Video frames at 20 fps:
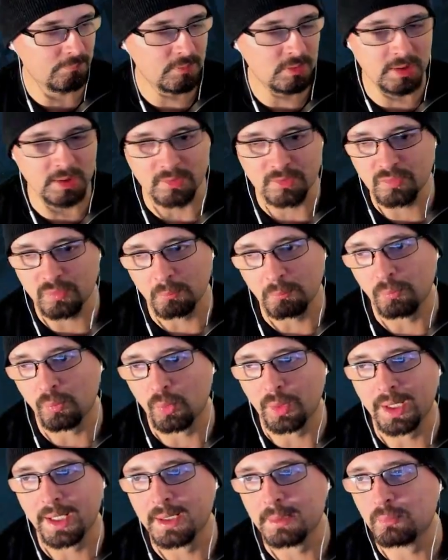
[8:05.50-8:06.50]
get from
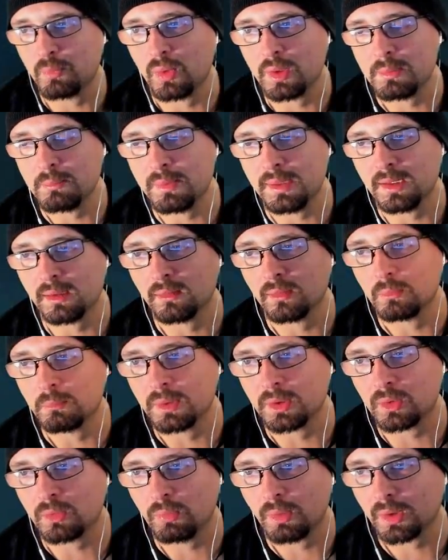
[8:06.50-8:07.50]
point A to point B a little
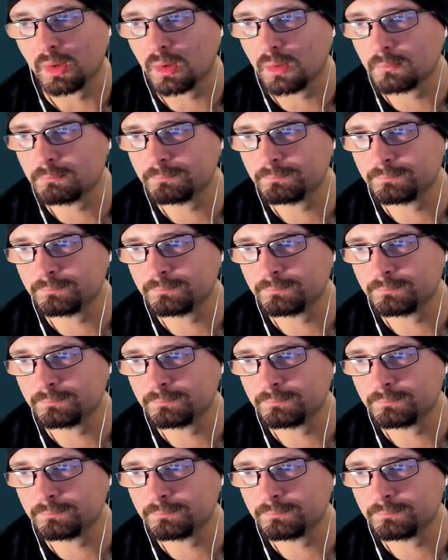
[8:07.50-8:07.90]
bit quicker.